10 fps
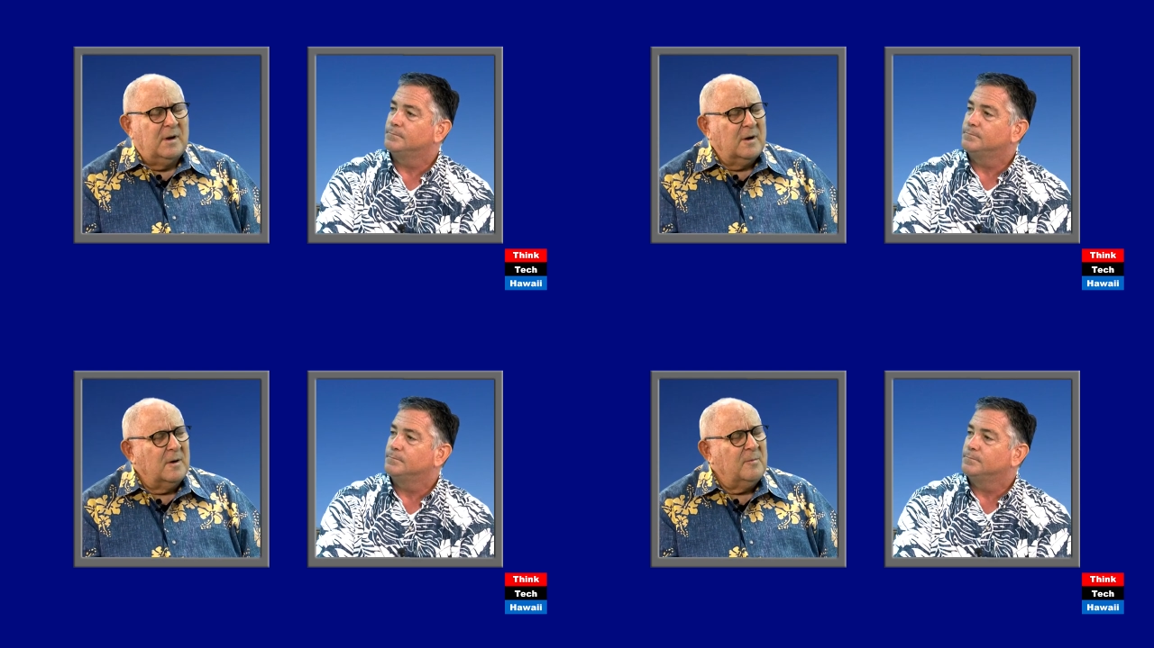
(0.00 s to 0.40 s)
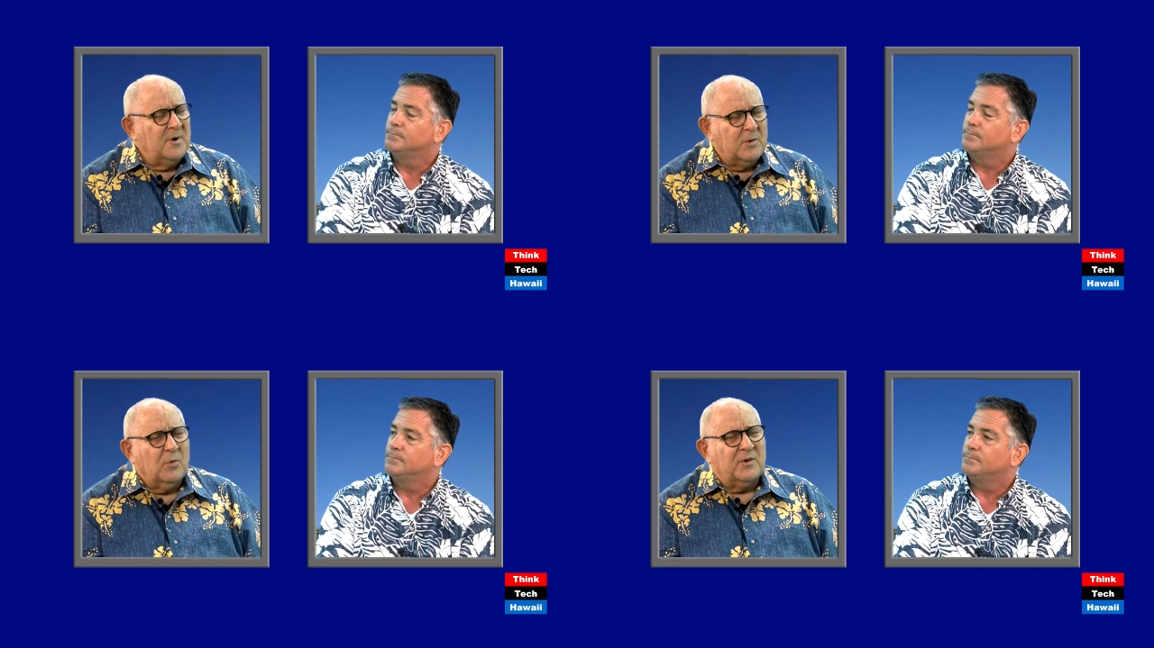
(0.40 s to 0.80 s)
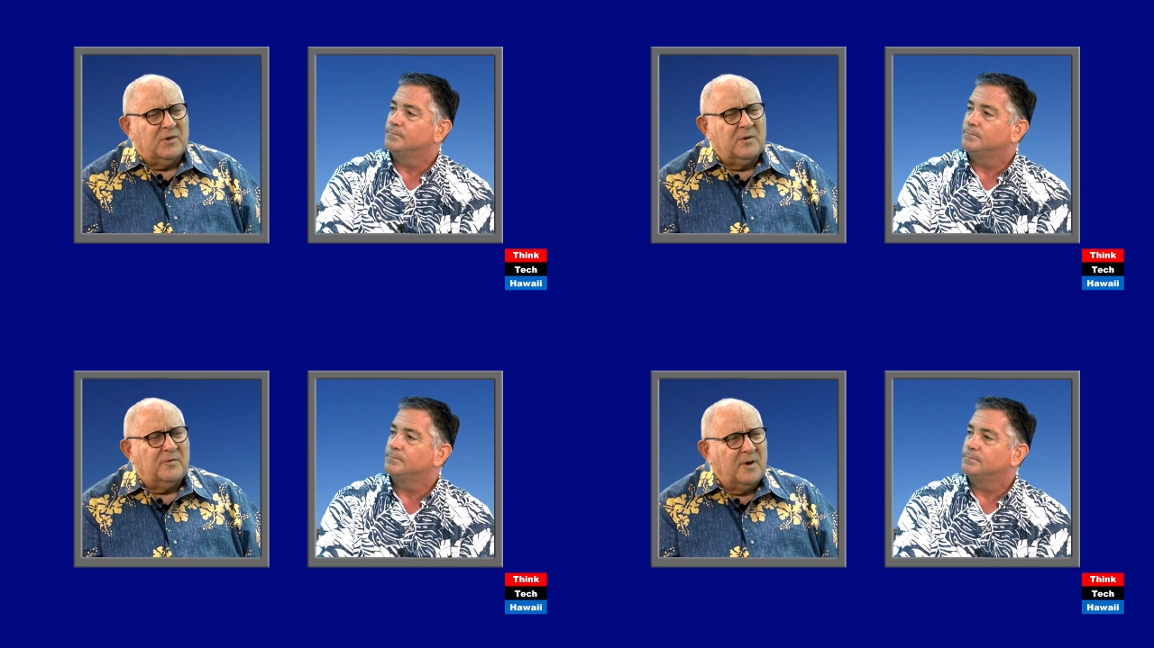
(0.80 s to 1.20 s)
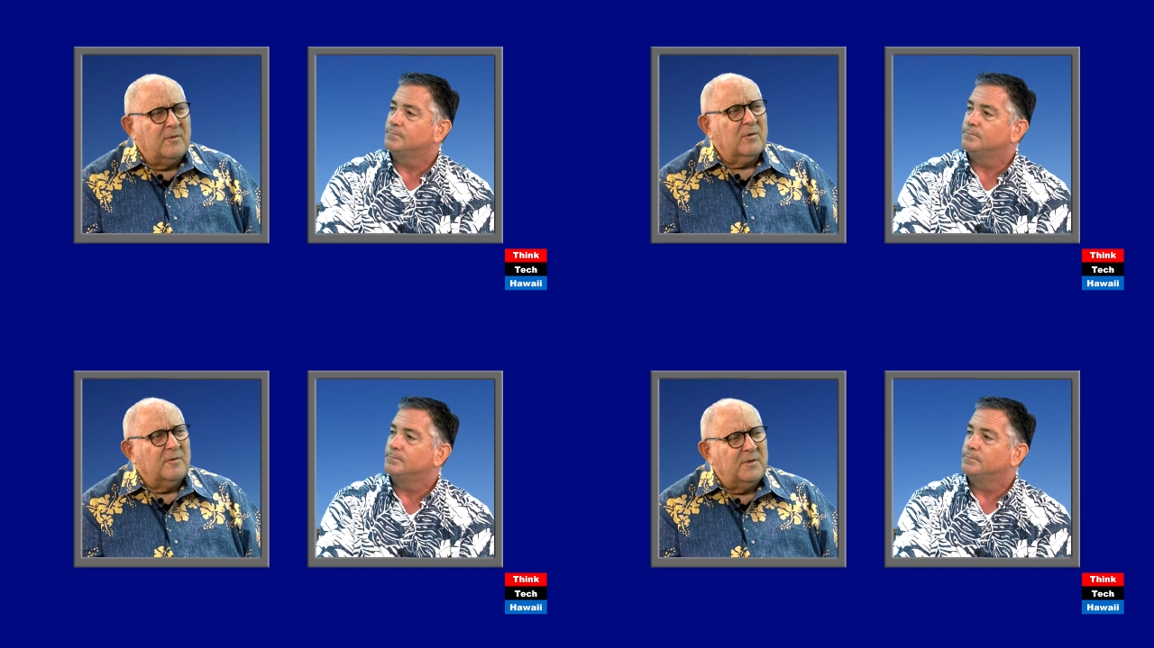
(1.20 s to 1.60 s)
Speaker 1: But it works in the
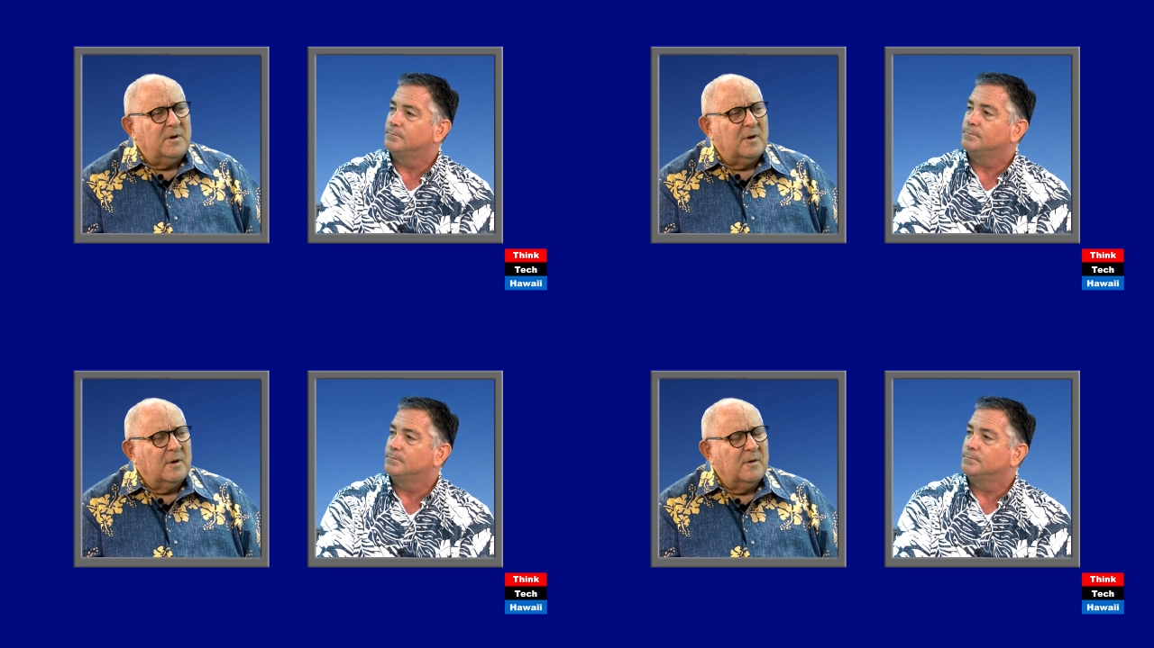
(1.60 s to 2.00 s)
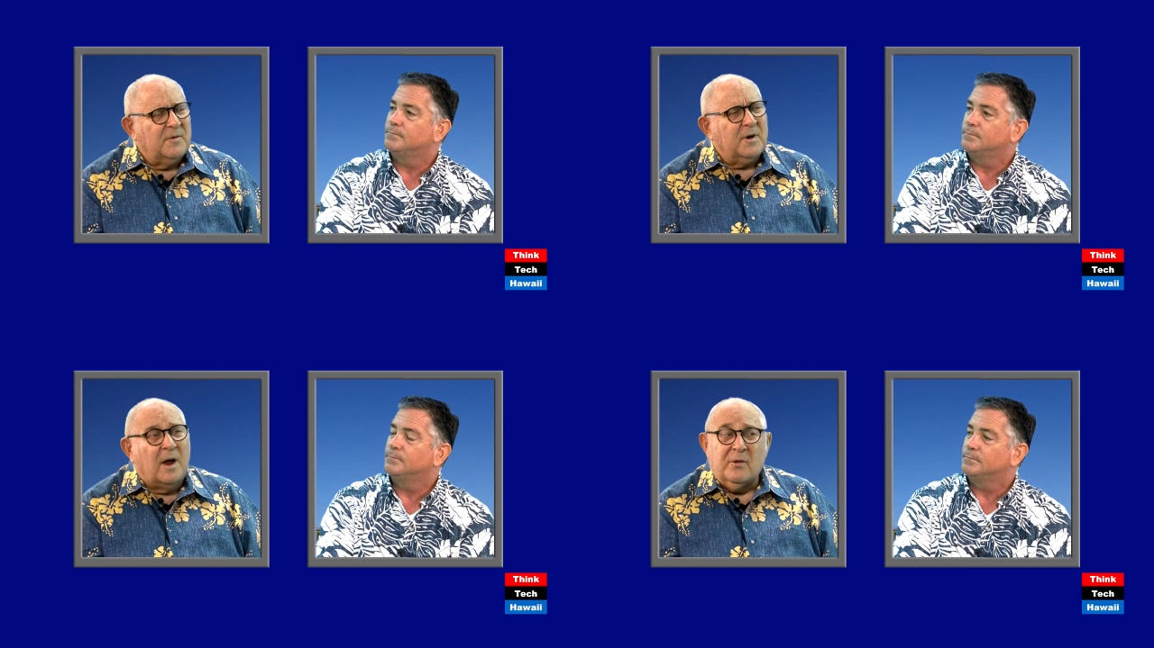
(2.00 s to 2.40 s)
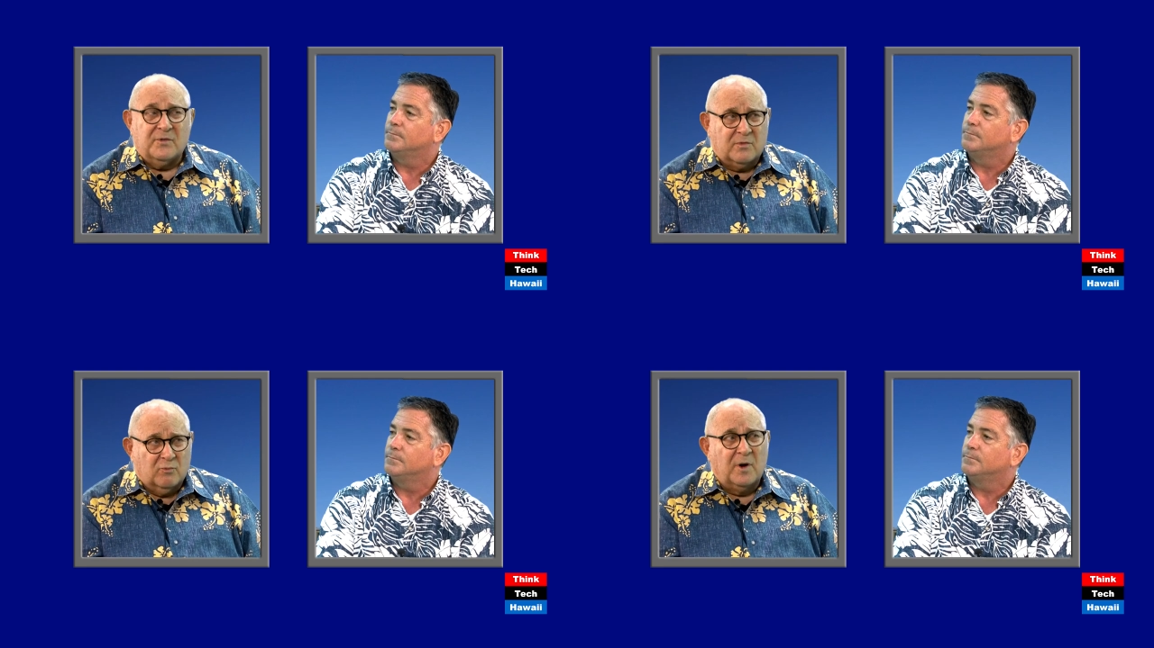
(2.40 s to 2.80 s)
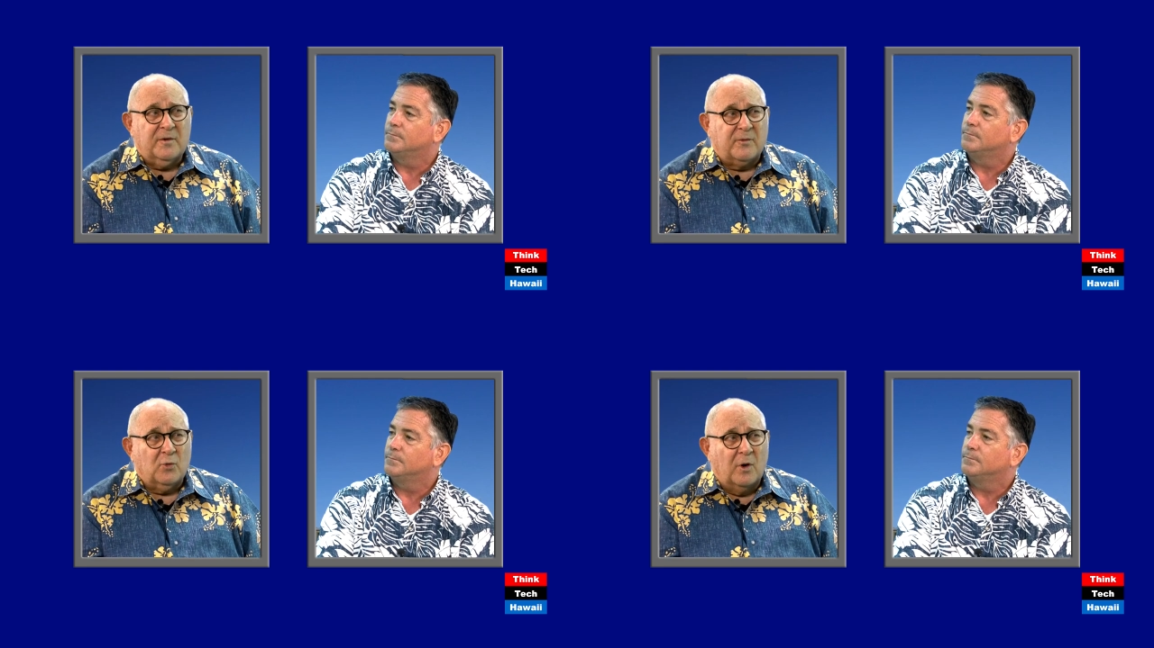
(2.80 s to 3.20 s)
favor of the guy who's running
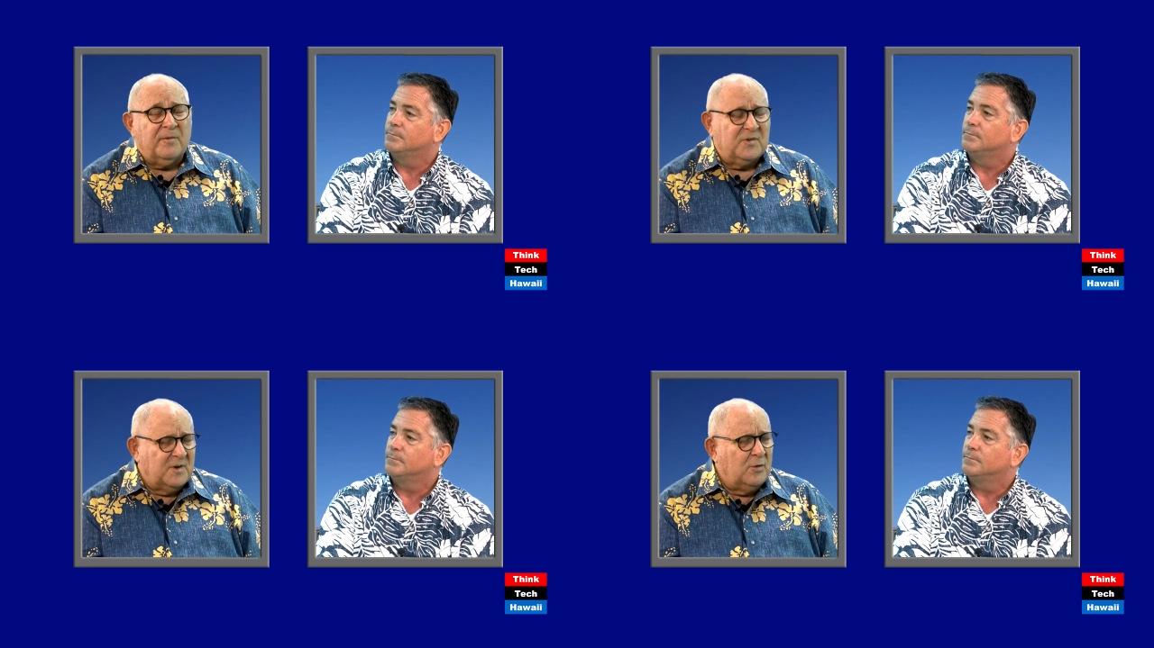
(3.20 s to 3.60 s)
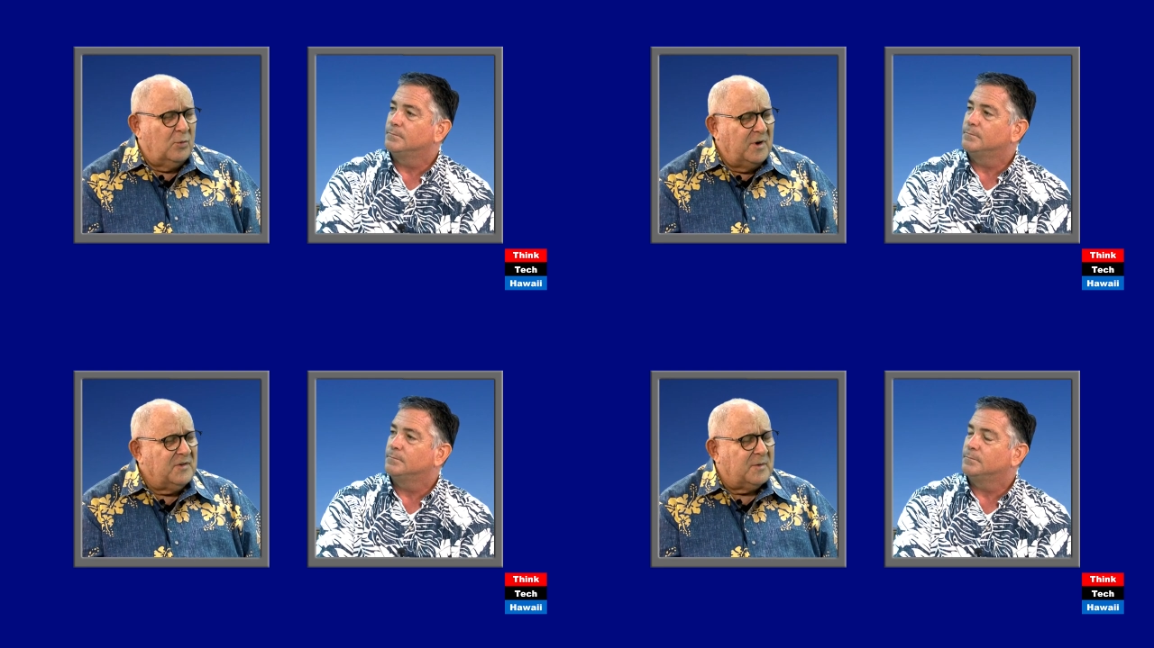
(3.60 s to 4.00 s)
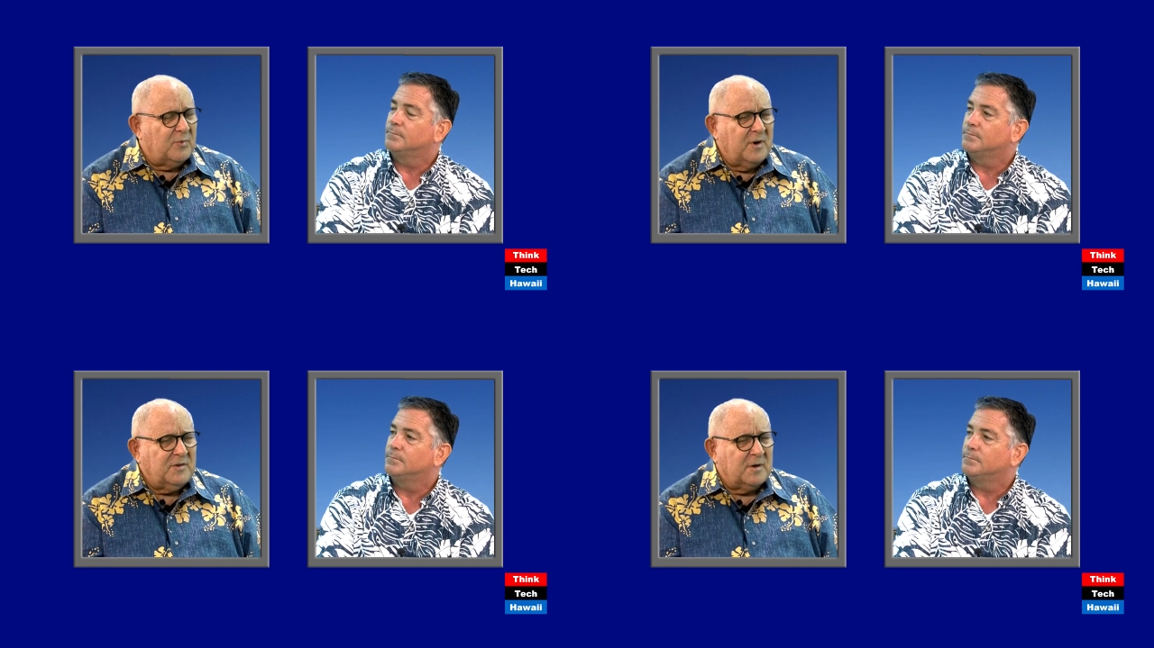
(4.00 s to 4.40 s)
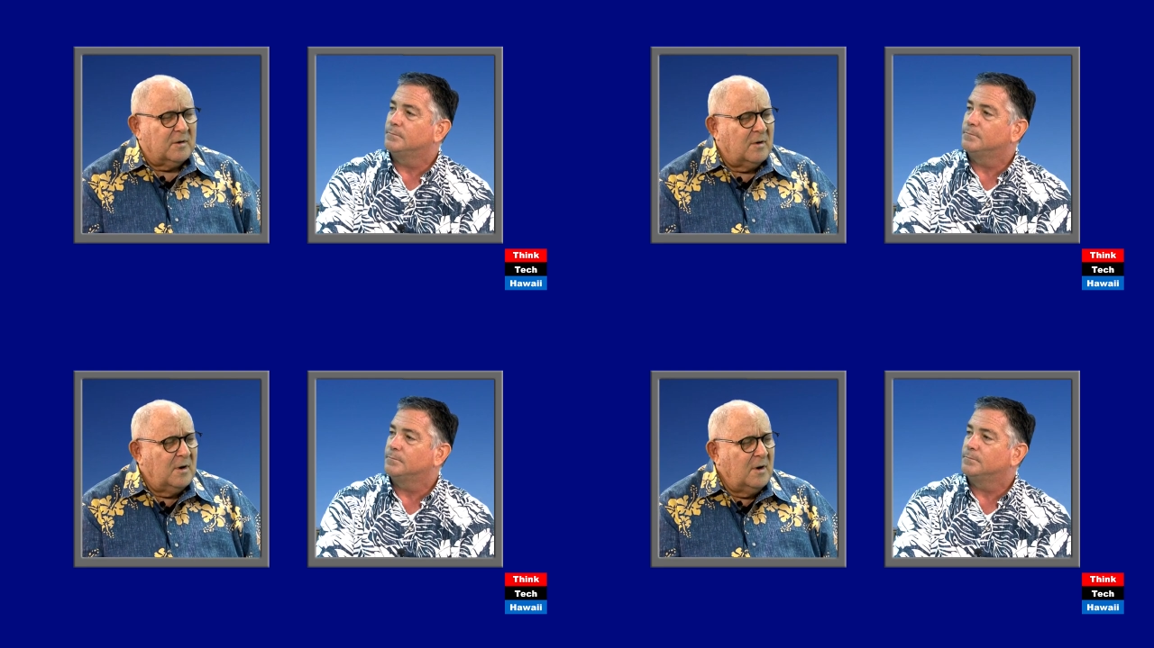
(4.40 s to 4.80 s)
for office and who is the president.